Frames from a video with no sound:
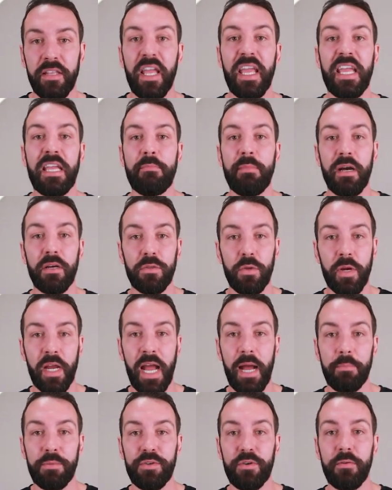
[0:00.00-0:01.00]
The emails will
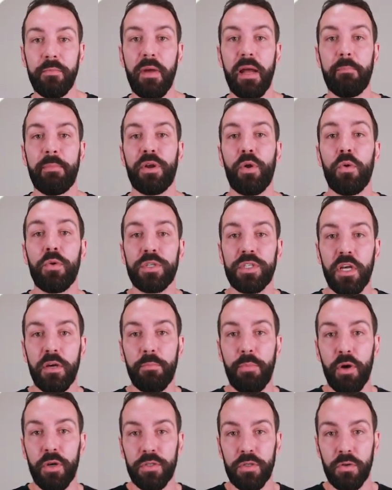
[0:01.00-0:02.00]
capture them, but also
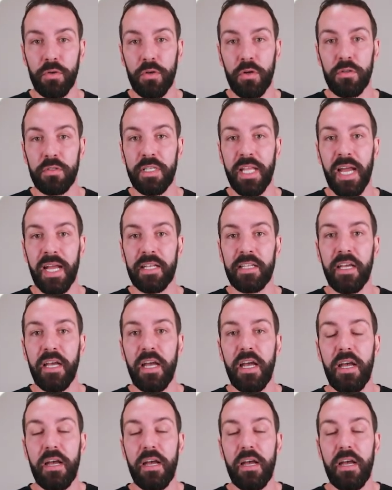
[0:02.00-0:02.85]
personal contact,